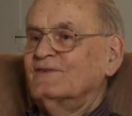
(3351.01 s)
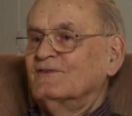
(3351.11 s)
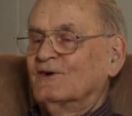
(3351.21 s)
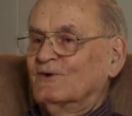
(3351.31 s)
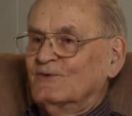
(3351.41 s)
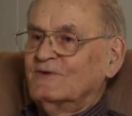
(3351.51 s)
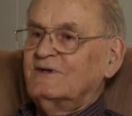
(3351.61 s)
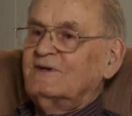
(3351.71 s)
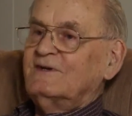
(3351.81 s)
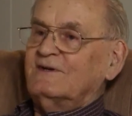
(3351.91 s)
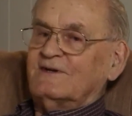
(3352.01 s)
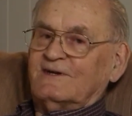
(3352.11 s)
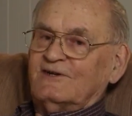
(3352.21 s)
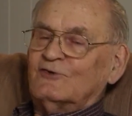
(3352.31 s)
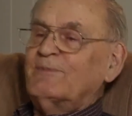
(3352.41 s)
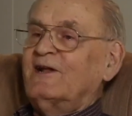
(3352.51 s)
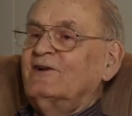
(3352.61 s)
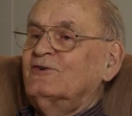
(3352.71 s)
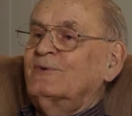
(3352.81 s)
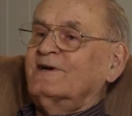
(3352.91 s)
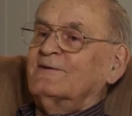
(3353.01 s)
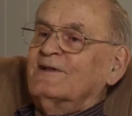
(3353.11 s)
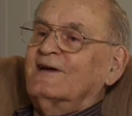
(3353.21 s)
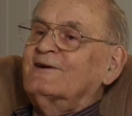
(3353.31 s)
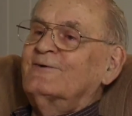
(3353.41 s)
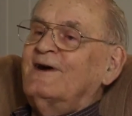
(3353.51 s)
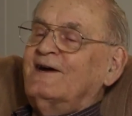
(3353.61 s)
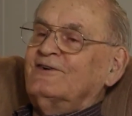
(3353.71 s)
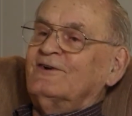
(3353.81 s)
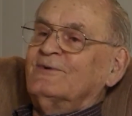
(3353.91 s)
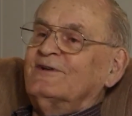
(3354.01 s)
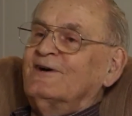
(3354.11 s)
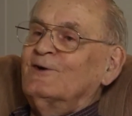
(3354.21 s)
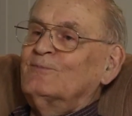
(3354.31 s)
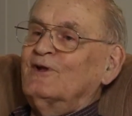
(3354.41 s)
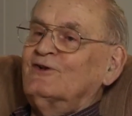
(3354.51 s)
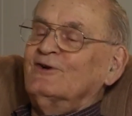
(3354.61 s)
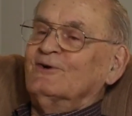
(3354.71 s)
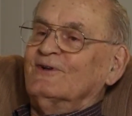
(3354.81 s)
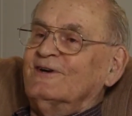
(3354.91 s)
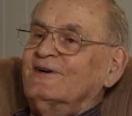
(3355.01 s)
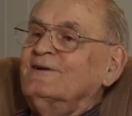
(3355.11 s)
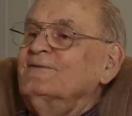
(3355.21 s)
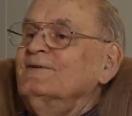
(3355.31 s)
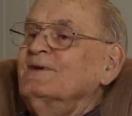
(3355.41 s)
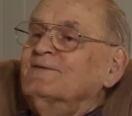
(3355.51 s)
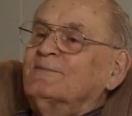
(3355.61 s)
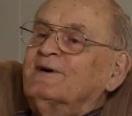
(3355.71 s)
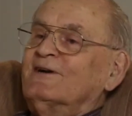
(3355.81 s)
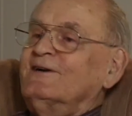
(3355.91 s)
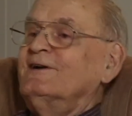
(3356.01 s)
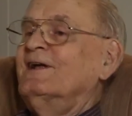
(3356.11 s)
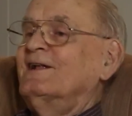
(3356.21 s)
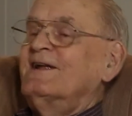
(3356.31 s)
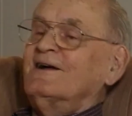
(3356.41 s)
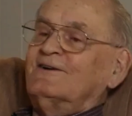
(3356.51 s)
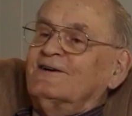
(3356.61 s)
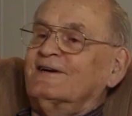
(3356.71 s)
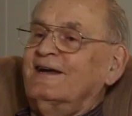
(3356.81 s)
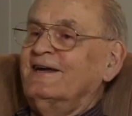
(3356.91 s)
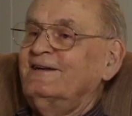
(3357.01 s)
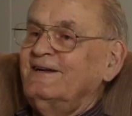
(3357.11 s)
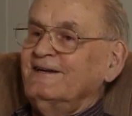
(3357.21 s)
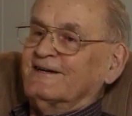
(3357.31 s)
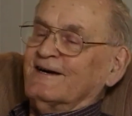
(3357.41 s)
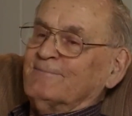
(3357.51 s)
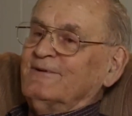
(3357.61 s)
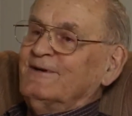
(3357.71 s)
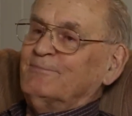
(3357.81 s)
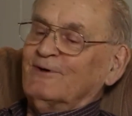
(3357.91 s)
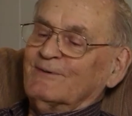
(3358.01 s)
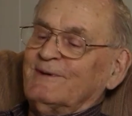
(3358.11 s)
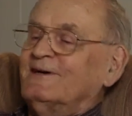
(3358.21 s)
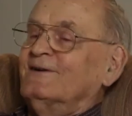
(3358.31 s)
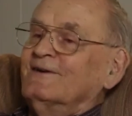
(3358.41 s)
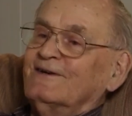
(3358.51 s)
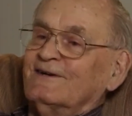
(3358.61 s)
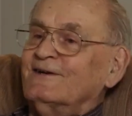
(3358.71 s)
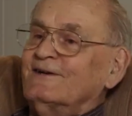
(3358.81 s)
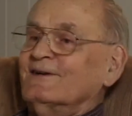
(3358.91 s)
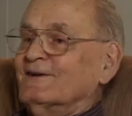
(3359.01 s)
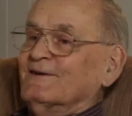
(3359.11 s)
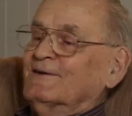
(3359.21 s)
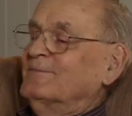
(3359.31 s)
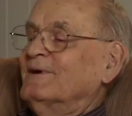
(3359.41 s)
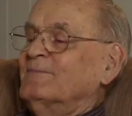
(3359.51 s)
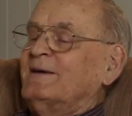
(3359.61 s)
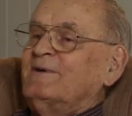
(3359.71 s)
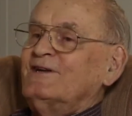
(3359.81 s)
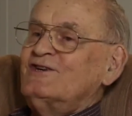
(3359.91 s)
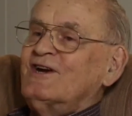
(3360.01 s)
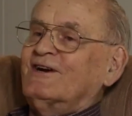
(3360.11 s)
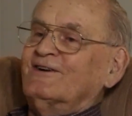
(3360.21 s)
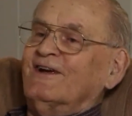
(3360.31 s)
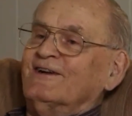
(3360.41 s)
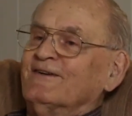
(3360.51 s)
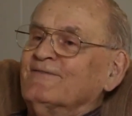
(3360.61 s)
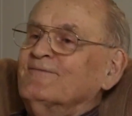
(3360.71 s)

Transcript: So he split his liquor ration with the whole platoon there. Everybody held out their canteen cup, and they put about maybe a jigger in it.